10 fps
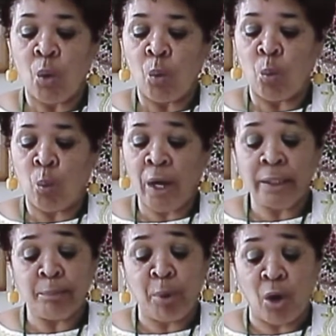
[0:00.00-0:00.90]

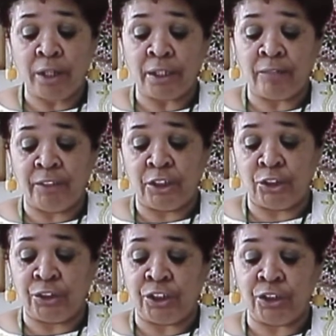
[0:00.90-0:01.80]
One part of the
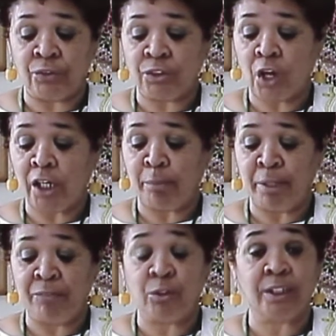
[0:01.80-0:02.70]
Attorney General's
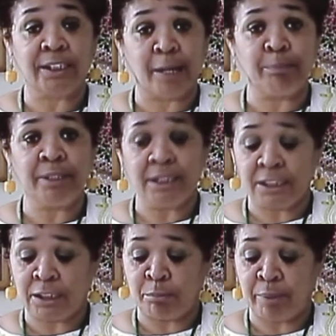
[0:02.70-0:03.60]
argument for accepting
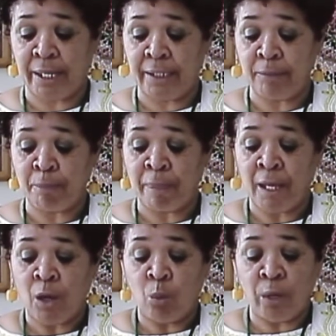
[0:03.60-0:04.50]
this complaint
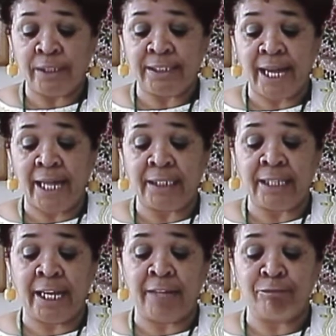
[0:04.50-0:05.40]
was that
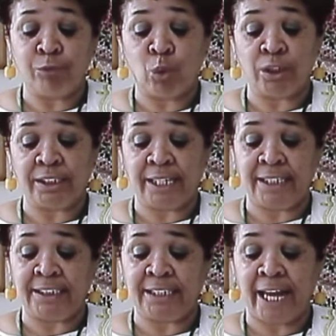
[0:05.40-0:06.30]
they enforce
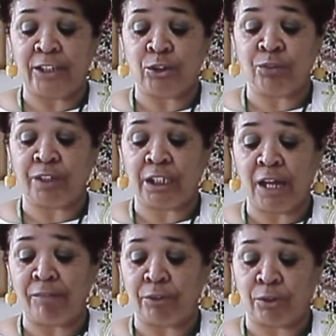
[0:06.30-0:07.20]
state statutes for the
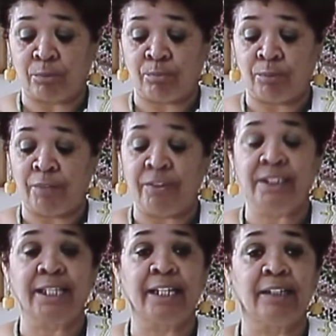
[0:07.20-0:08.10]
governor of the
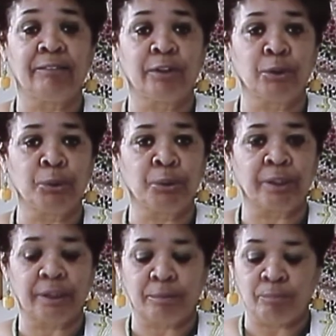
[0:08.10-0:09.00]
state of Illinois,
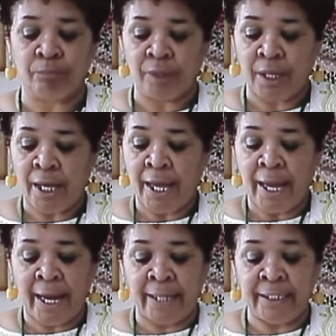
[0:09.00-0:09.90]

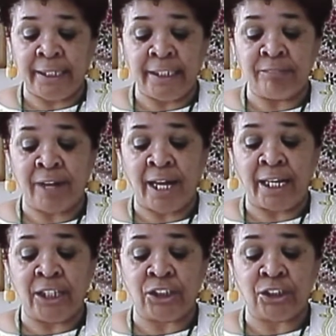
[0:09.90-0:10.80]
and any
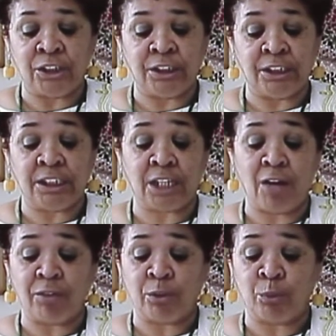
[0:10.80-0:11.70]
violations
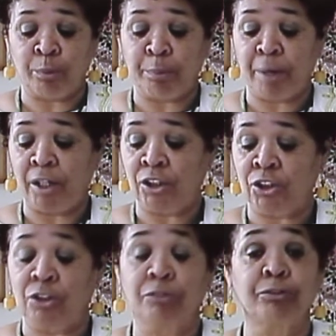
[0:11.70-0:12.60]
discovered will be punished
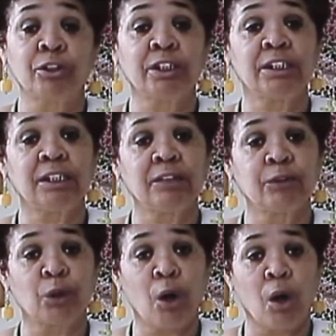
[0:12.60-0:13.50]
to the full extent of
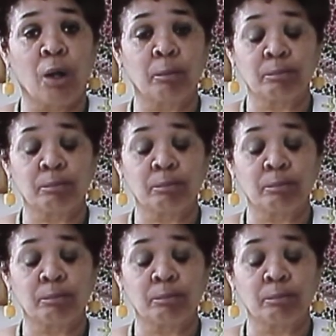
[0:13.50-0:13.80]
the law.